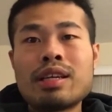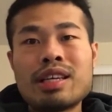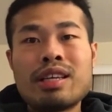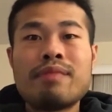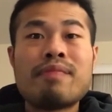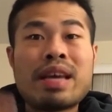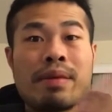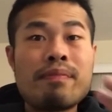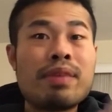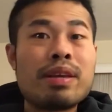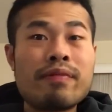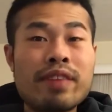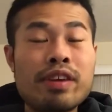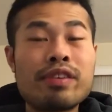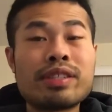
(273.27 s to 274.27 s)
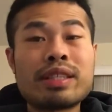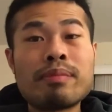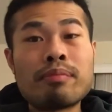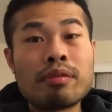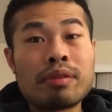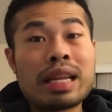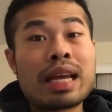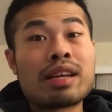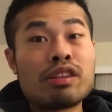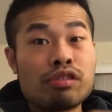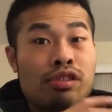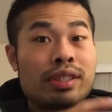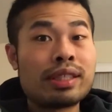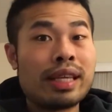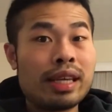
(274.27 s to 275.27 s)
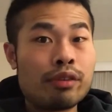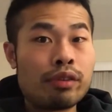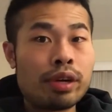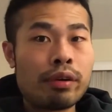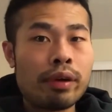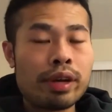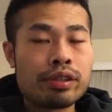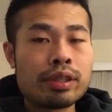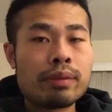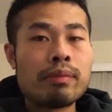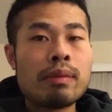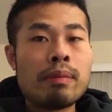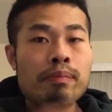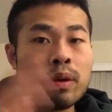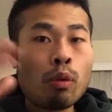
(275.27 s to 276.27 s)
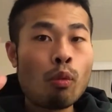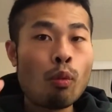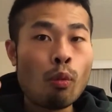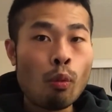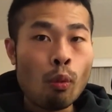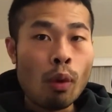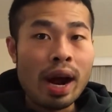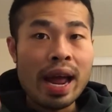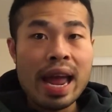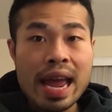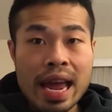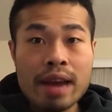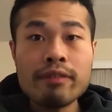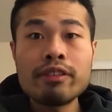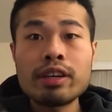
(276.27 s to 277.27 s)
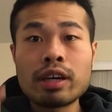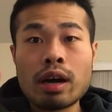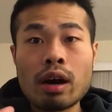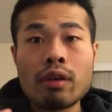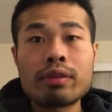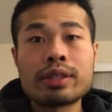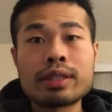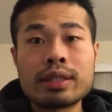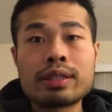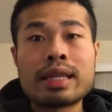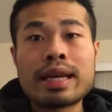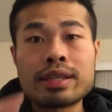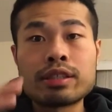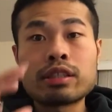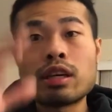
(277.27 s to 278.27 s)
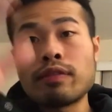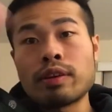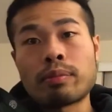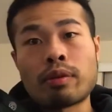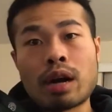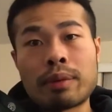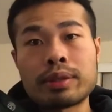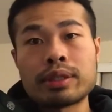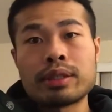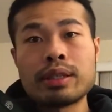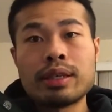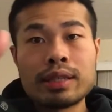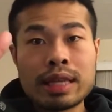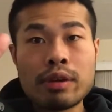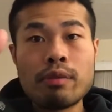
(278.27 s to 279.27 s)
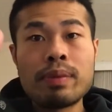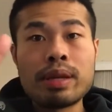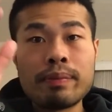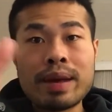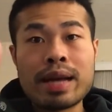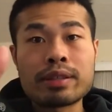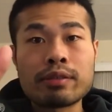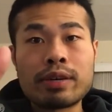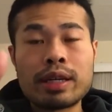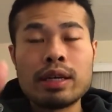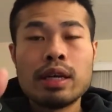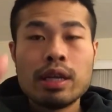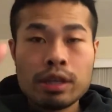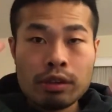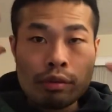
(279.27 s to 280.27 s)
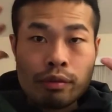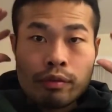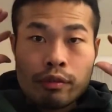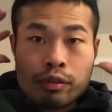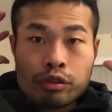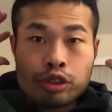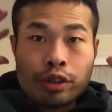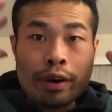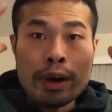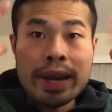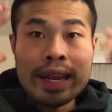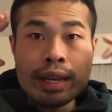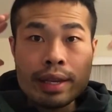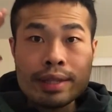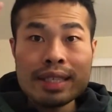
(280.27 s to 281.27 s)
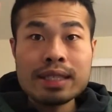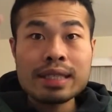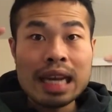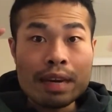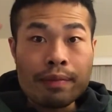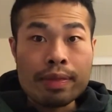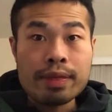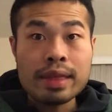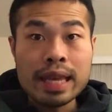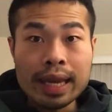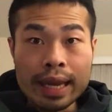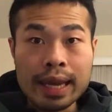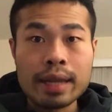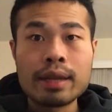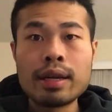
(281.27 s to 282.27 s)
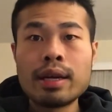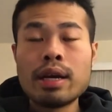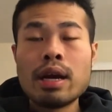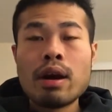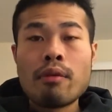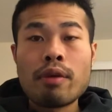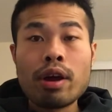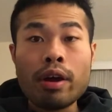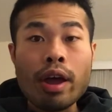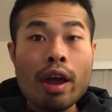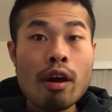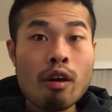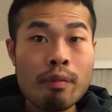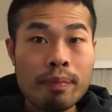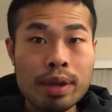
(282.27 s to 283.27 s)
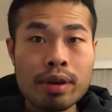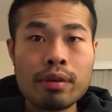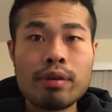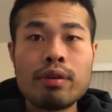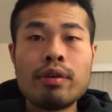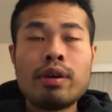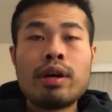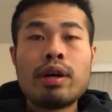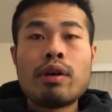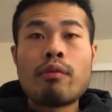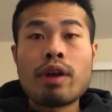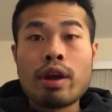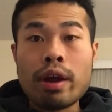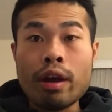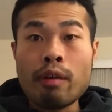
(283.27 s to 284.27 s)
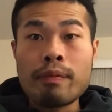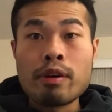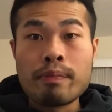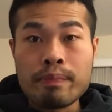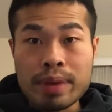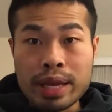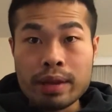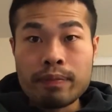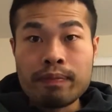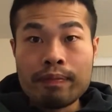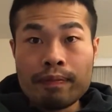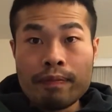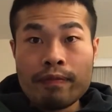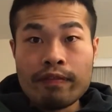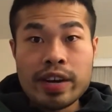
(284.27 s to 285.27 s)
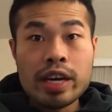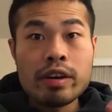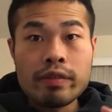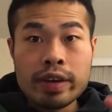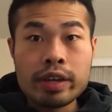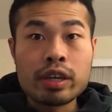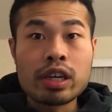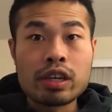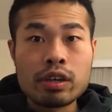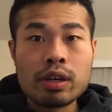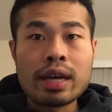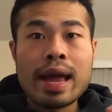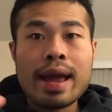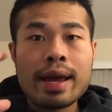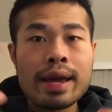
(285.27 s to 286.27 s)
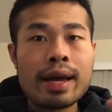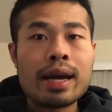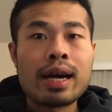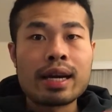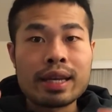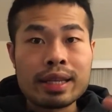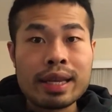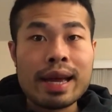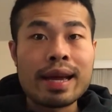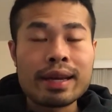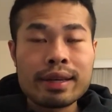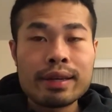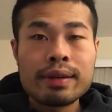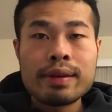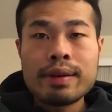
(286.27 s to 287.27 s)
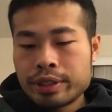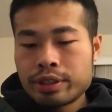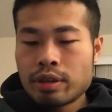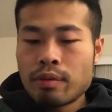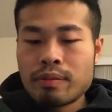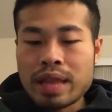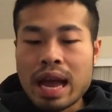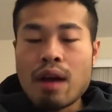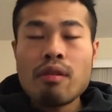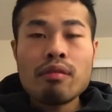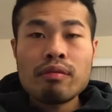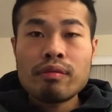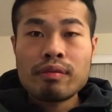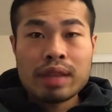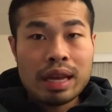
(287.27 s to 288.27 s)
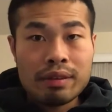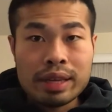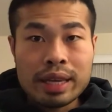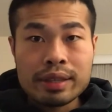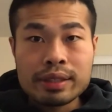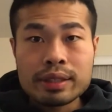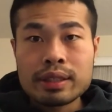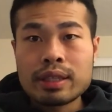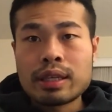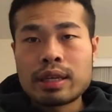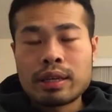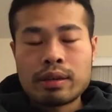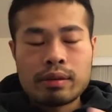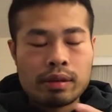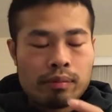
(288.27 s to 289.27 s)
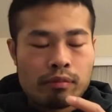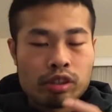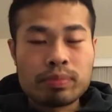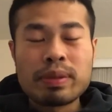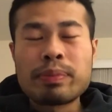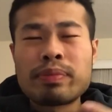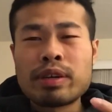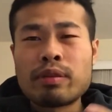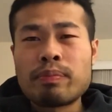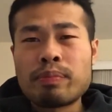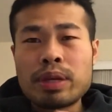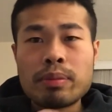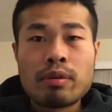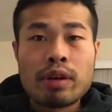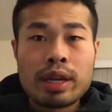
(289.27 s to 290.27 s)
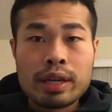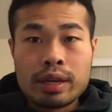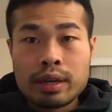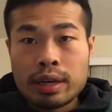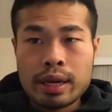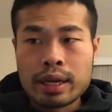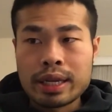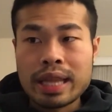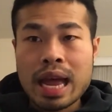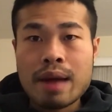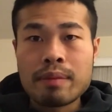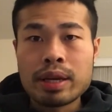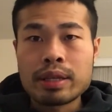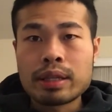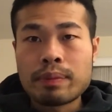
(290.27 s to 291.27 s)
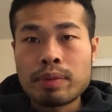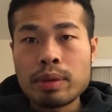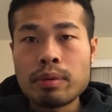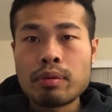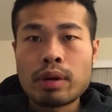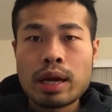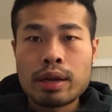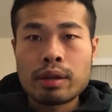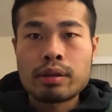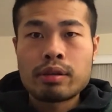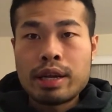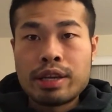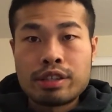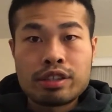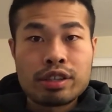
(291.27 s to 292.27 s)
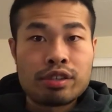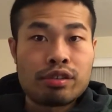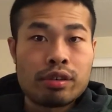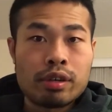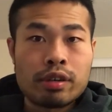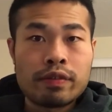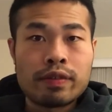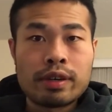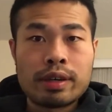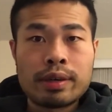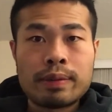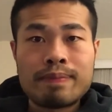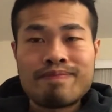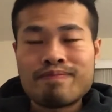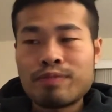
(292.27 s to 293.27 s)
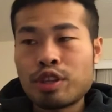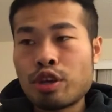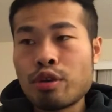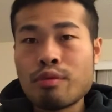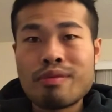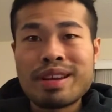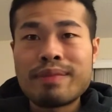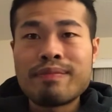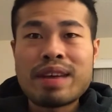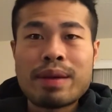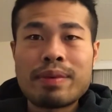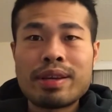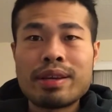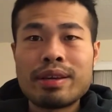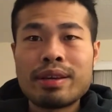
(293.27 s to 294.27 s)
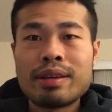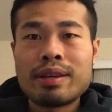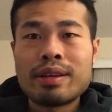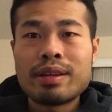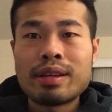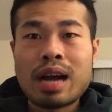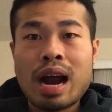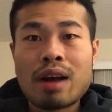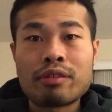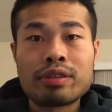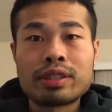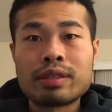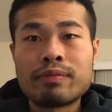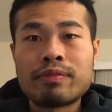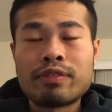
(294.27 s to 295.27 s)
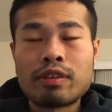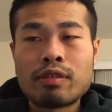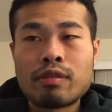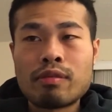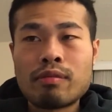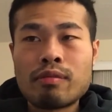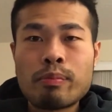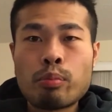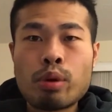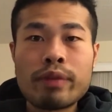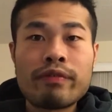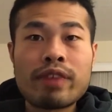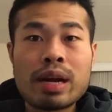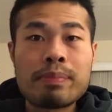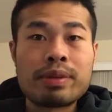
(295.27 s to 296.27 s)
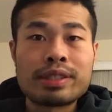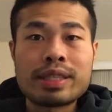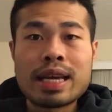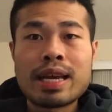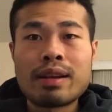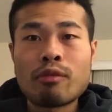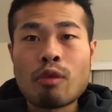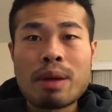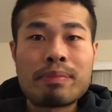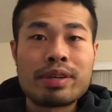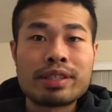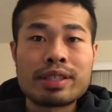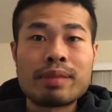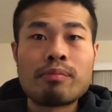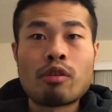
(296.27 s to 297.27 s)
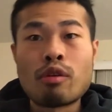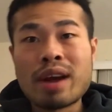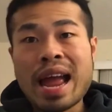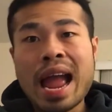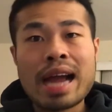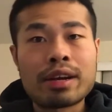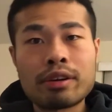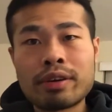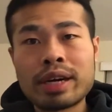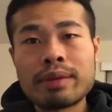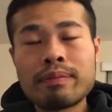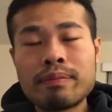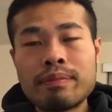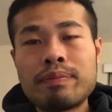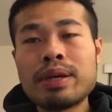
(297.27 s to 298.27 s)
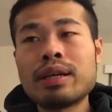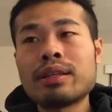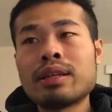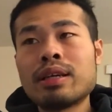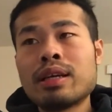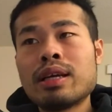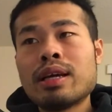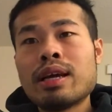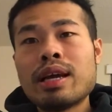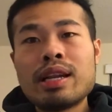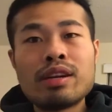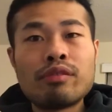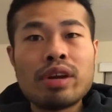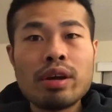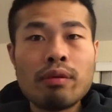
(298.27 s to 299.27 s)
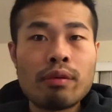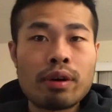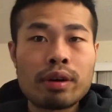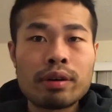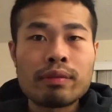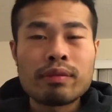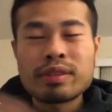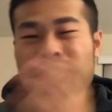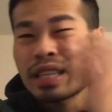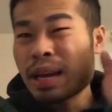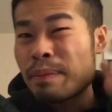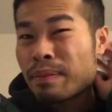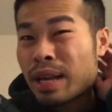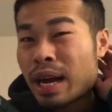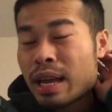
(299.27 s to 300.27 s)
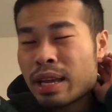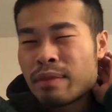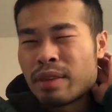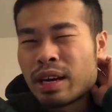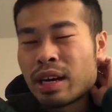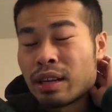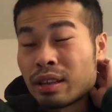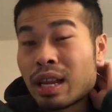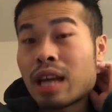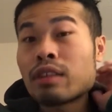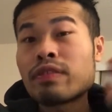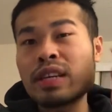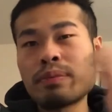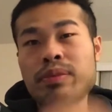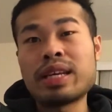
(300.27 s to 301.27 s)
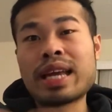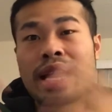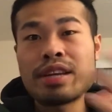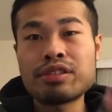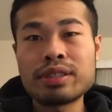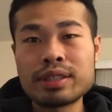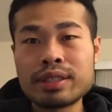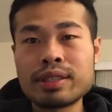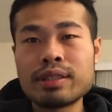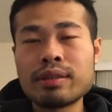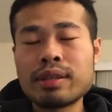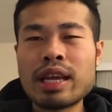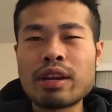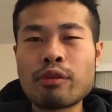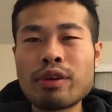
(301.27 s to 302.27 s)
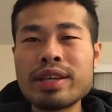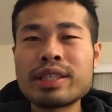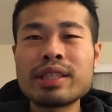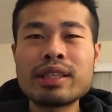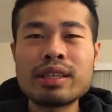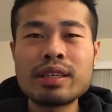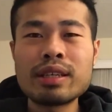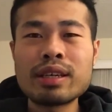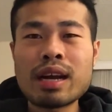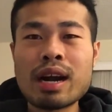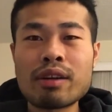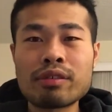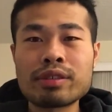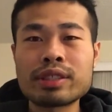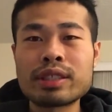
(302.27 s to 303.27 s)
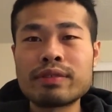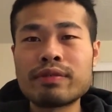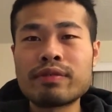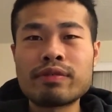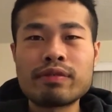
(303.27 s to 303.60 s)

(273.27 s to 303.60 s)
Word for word: It may be very simple like logistic regression, but whatever algorithms they can solve the problems, they will be the best one. So training this kind of thinking will help you, will help you be a very, very good AI architect. So now, nowadays, like most people people in academic that people like insertion of uh, tuning maybe algorithm for 0.5% 1% more accurate but in the real world sometimes in a lot of applications increasing the algorithm